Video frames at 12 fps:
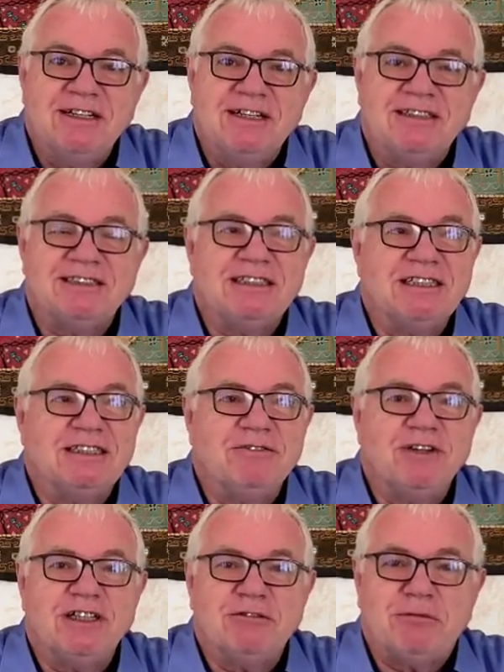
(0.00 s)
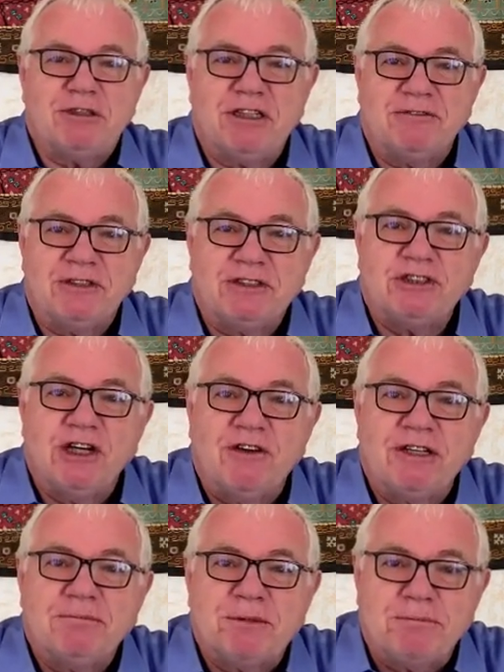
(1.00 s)
It's a development of
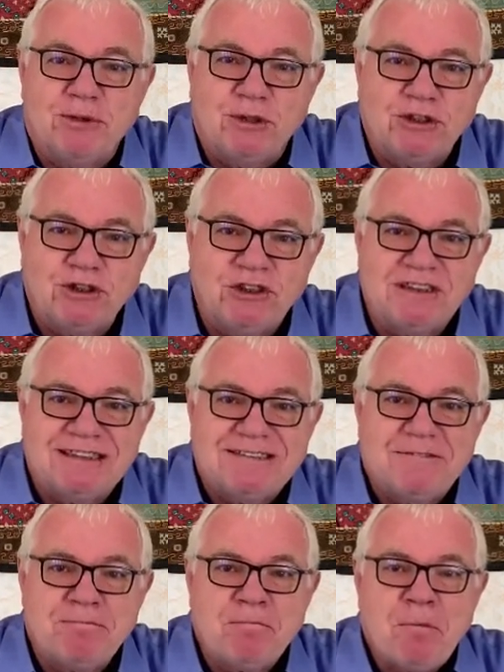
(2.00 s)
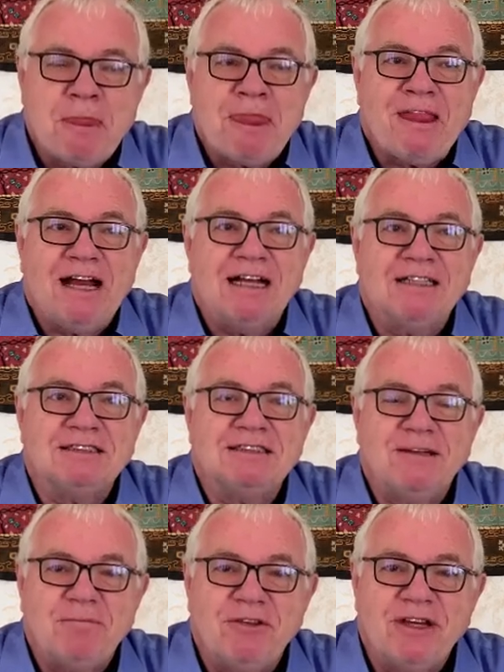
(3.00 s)
historic proportions, and it's
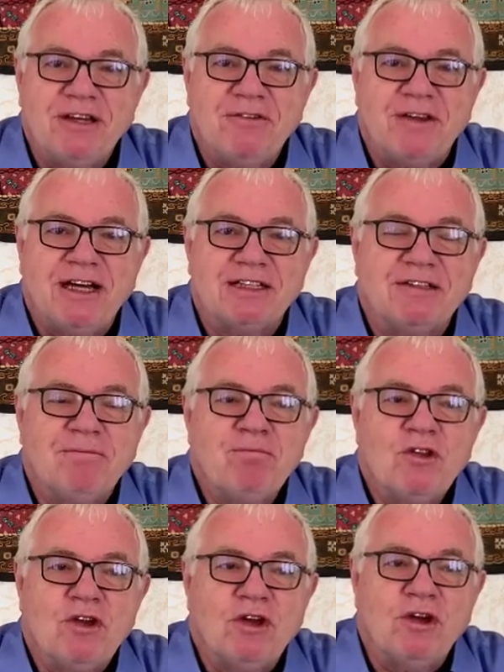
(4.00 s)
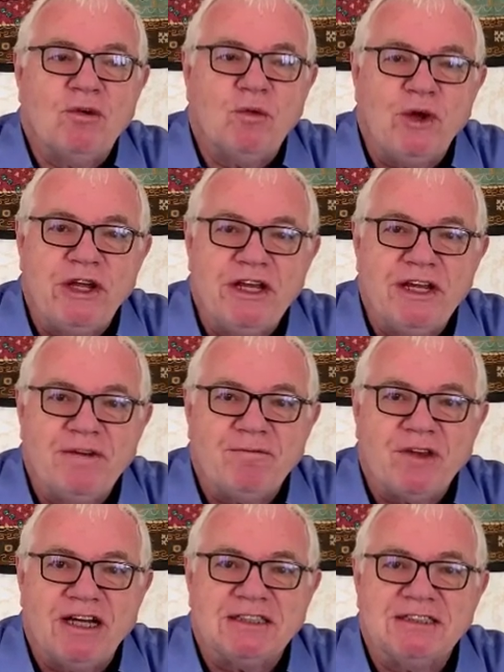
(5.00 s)
something that we
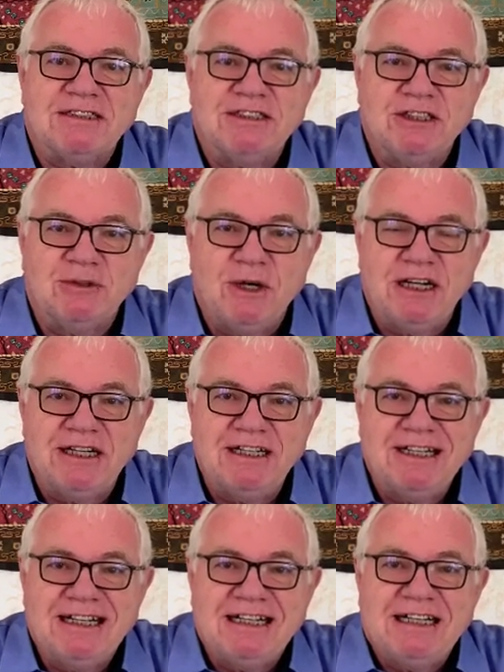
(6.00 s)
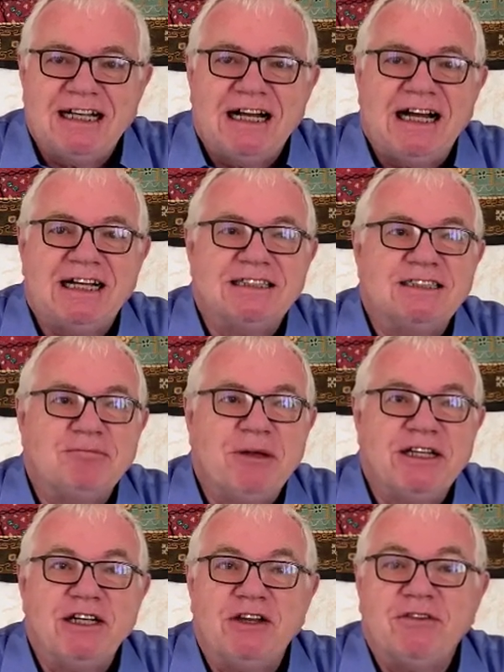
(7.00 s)
at the ZOA and
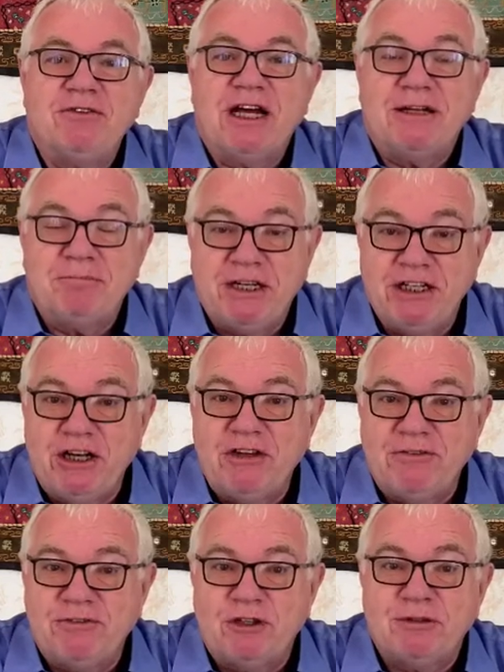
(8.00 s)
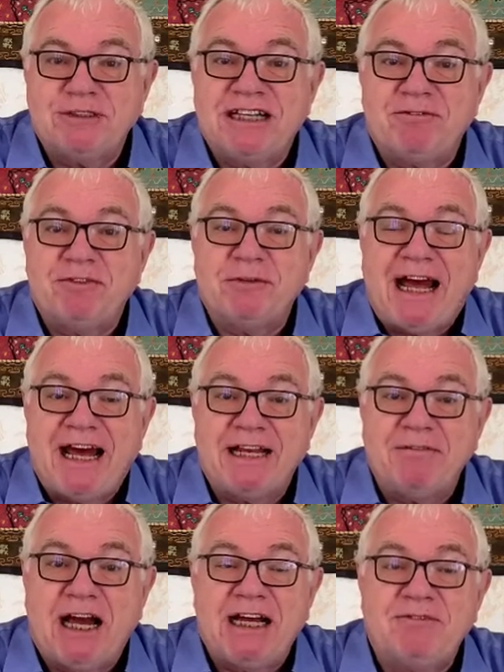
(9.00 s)
many other forums have been
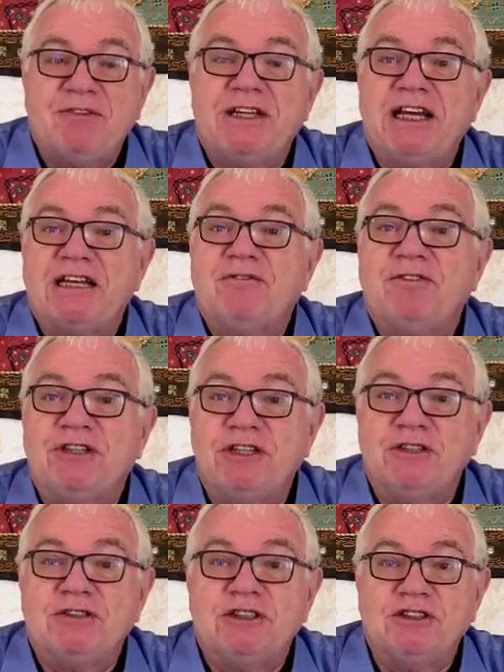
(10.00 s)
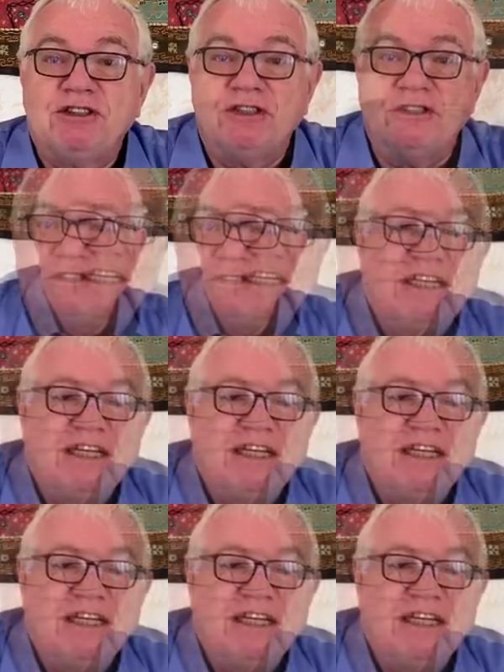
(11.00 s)
advocating for years and years.